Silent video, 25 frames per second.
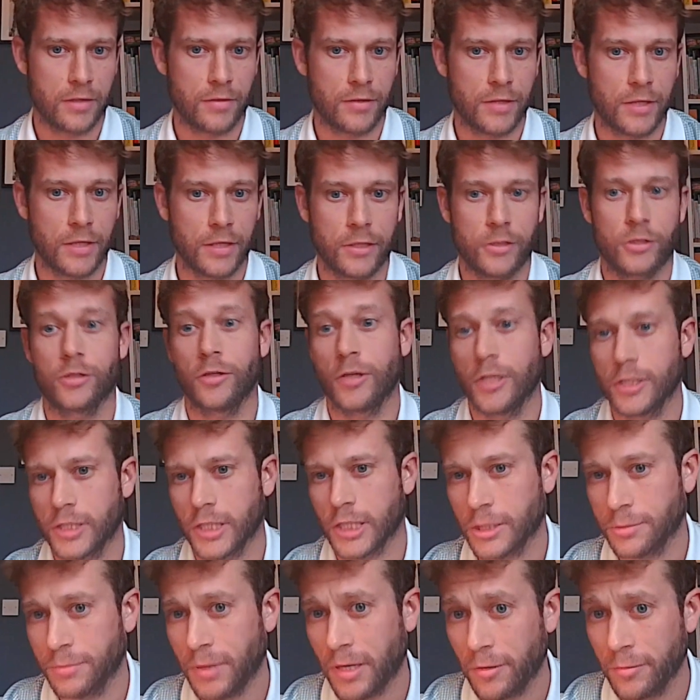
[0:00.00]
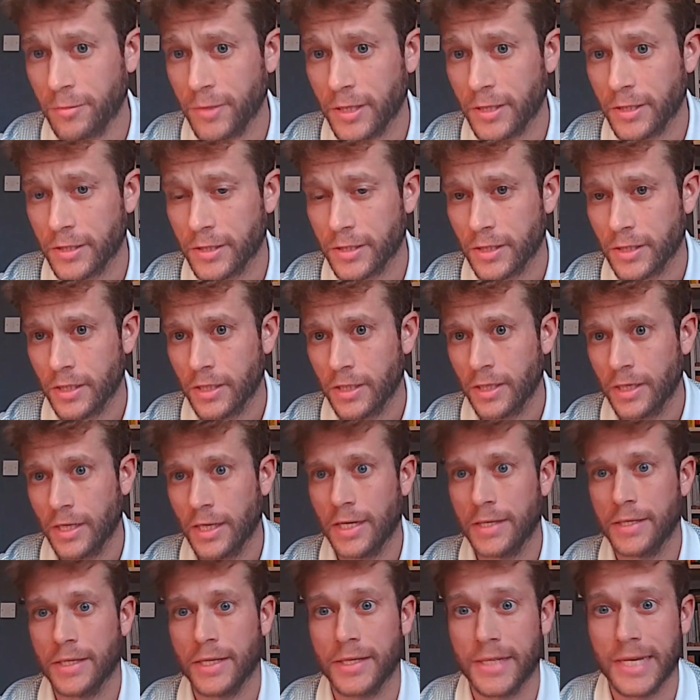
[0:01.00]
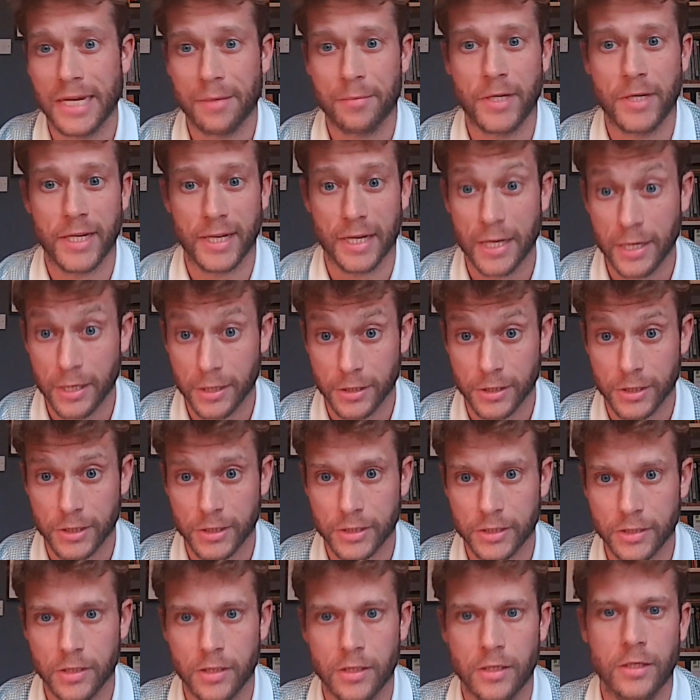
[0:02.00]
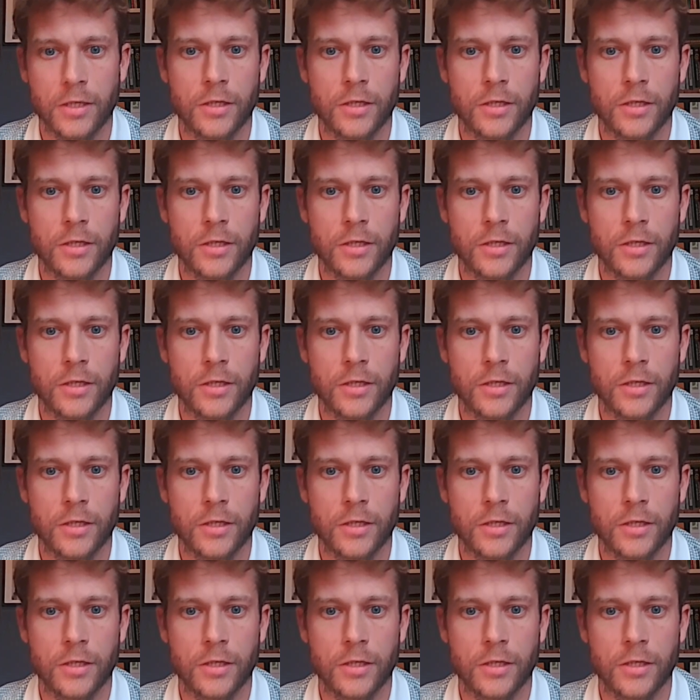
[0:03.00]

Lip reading: the choice experiment and enabling us